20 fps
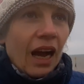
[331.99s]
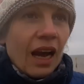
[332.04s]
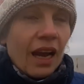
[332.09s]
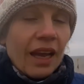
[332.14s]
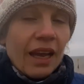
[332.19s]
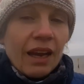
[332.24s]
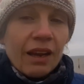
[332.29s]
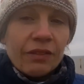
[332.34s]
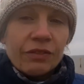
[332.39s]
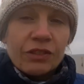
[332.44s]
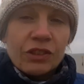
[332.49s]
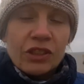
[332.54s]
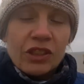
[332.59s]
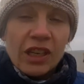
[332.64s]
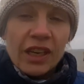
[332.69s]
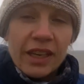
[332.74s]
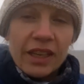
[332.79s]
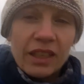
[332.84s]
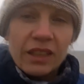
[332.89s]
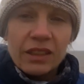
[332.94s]
I have
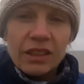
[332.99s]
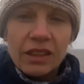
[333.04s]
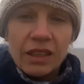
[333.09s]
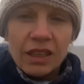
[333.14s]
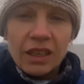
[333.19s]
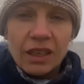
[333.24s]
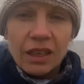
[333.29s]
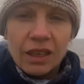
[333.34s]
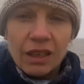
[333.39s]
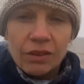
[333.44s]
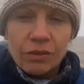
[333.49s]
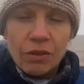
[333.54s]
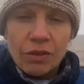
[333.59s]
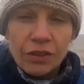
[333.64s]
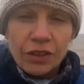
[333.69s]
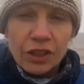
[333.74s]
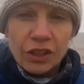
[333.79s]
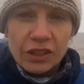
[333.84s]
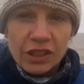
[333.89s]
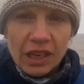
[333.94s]
taken the
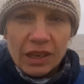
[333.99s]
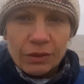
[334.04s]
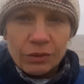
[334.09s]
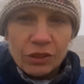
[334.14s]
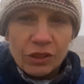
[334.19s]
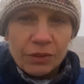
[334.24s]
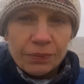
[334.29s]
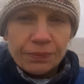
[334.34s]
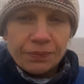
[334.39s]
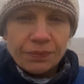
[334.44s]
reverse out